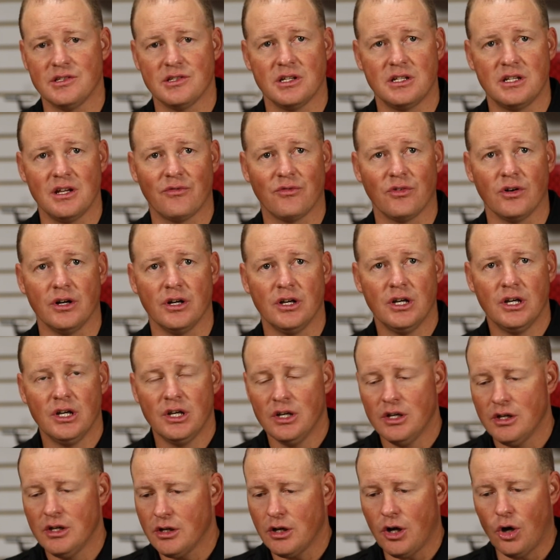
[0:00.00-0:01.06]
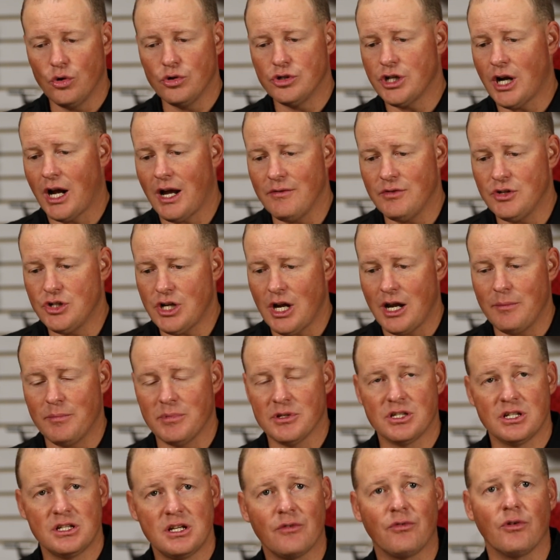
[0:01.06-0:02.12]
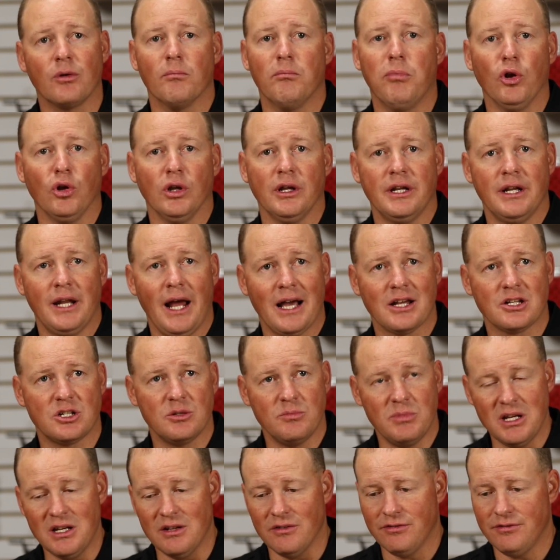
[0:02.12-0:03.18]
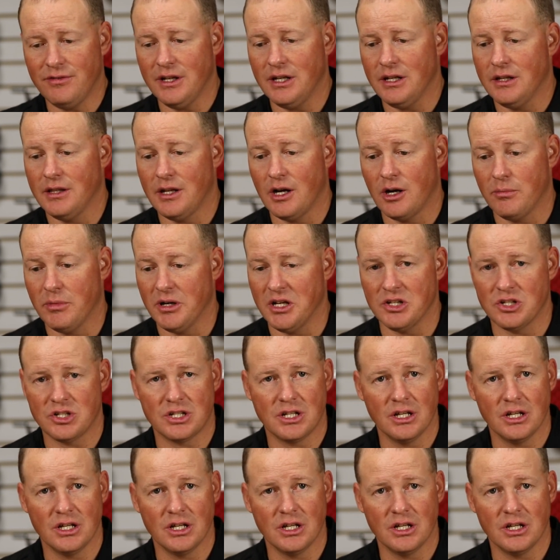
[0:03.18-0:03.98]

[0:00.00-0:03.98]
It's a different ogive shape. It's a different bullet. It has to be to fit in there, but it